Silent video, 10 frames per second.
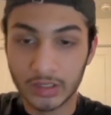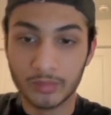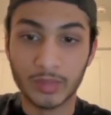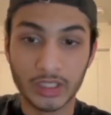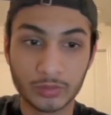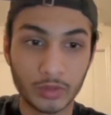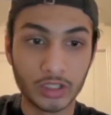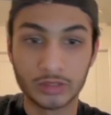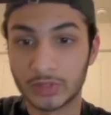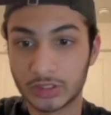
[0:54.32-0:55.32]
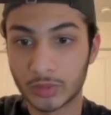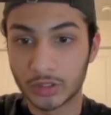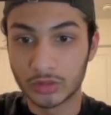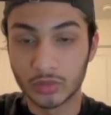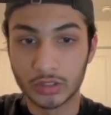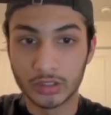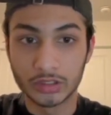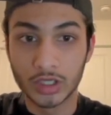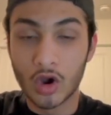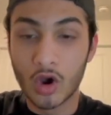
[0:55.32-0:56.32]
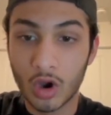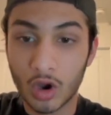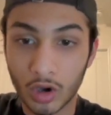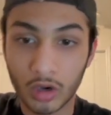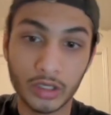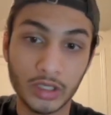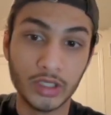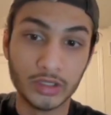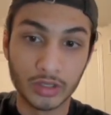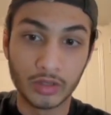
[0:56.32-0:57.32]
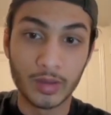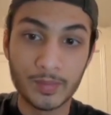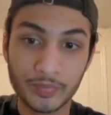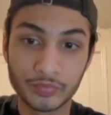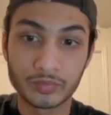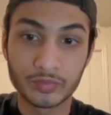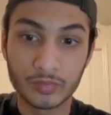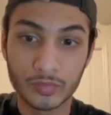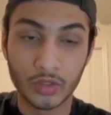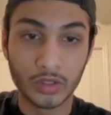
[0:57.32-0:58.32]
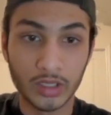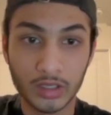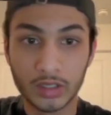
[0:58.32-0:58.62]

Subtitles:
med spas owners on Instagram, okay?